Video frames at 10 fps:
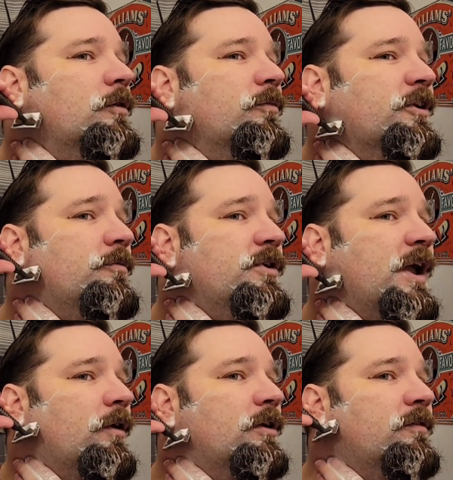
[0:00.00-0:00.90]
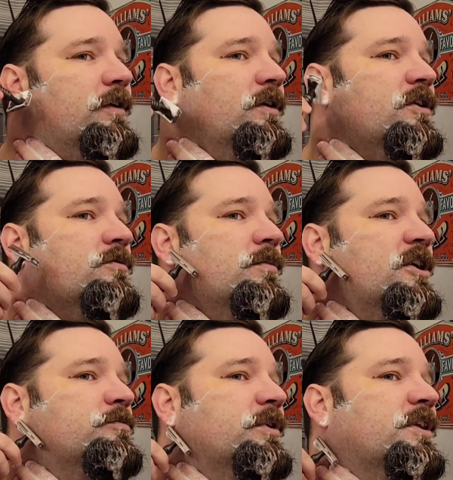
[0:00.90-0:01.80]
Some you can't really feel it as
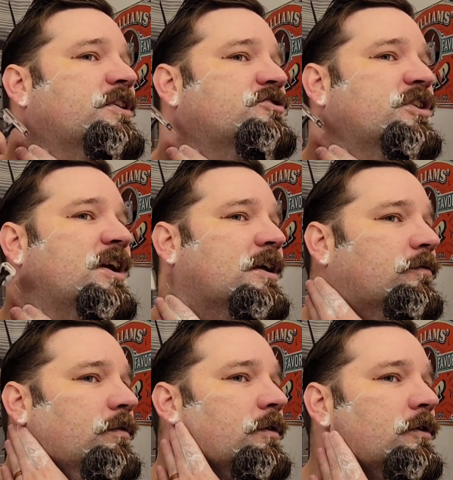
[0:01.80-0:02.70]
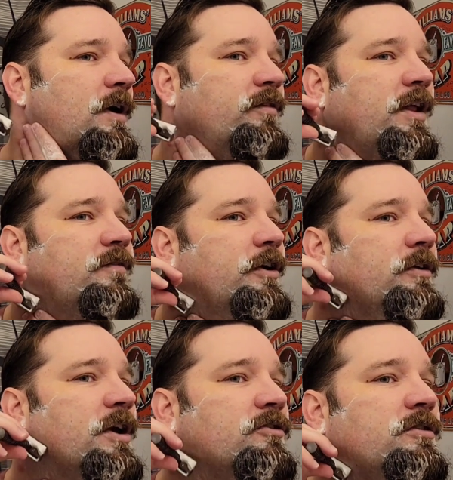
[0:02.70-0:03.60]
much, but in the shave you have a lot of
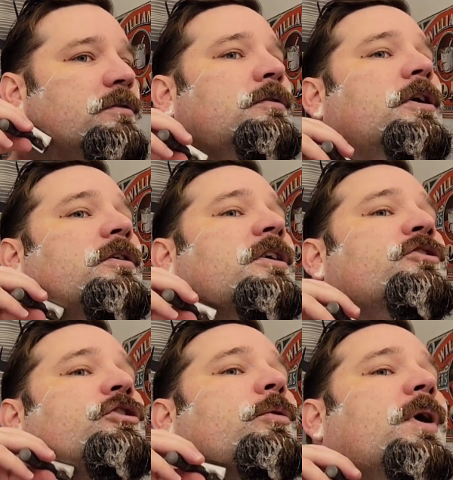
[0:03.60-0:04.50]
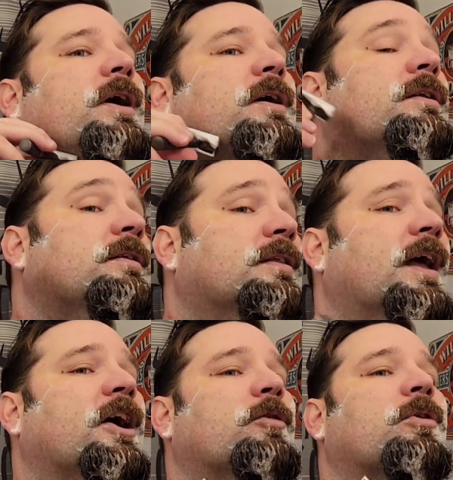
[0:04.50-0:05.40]
irritation. You're not sure why, and
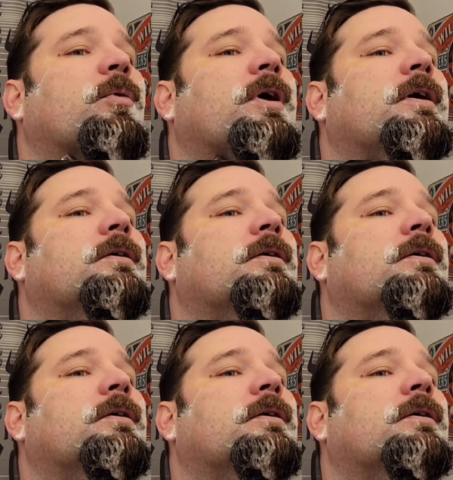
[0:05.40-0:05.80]
that could be why.